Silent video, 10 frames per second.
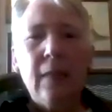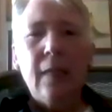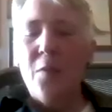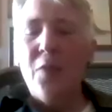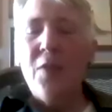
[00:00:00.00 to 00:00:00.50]

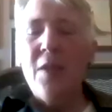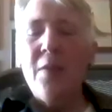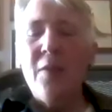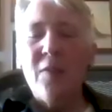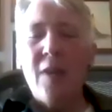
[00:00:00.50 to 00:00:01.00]
The thing
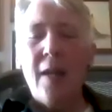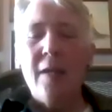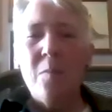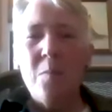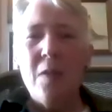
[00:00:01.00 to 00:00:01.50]
that has
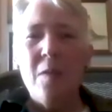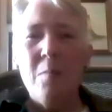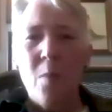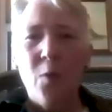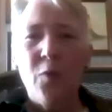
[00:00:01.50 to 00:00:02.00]
guided
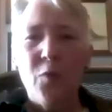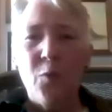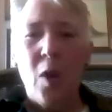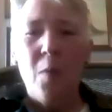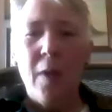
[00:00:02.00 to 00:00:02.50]
me most
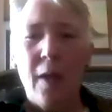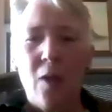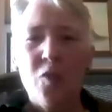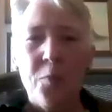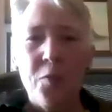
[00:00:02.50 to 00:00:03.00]
throughout my
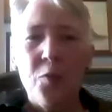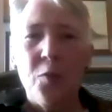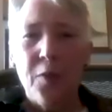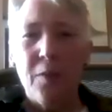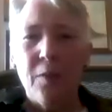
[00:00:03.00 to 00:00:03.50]

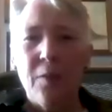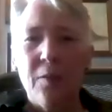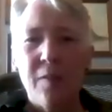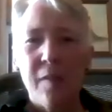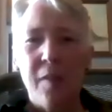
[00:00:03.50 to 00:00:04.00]

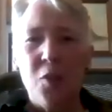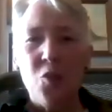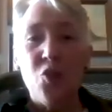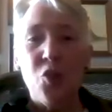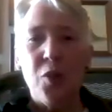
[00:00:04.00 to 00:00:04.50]
entrepreneurial,
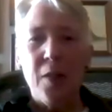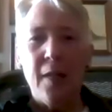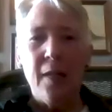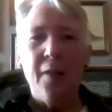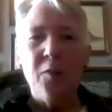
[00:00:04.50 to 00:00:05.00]

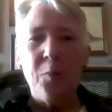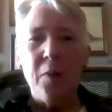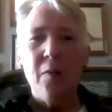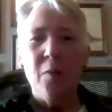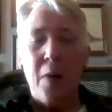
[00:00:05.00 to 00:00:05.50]
journey has
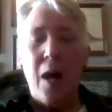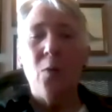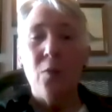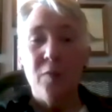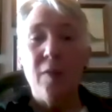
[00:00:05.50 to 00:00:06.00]
been the
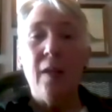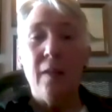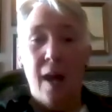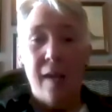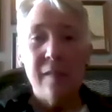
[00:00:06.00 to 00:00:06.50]
power of
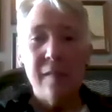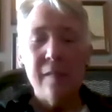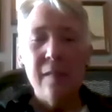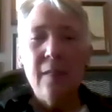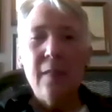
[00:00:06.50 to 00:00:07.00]
saying yes.
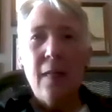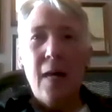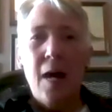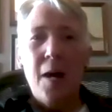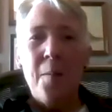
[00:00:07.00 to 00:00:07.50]

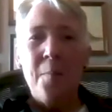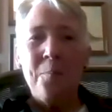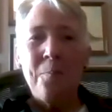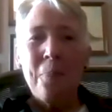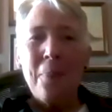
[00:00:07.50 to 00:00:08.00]

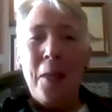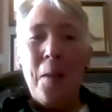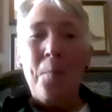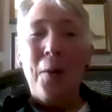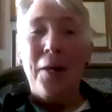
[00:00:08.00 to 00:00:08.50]

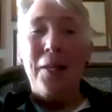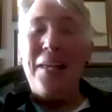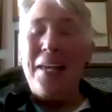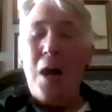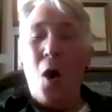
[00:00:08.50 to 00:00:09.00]

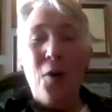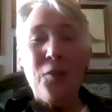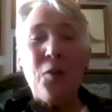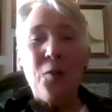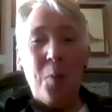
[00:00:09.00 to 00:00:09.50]
But
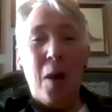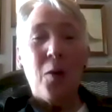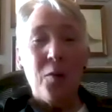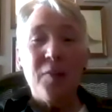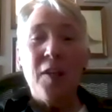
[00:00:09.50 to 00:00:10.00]
also the
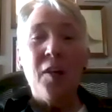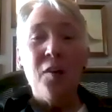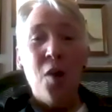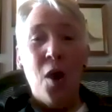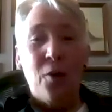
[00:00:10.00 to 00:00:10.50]
power of
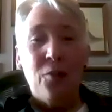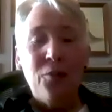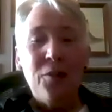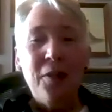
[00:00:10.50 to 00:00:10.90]
saying no.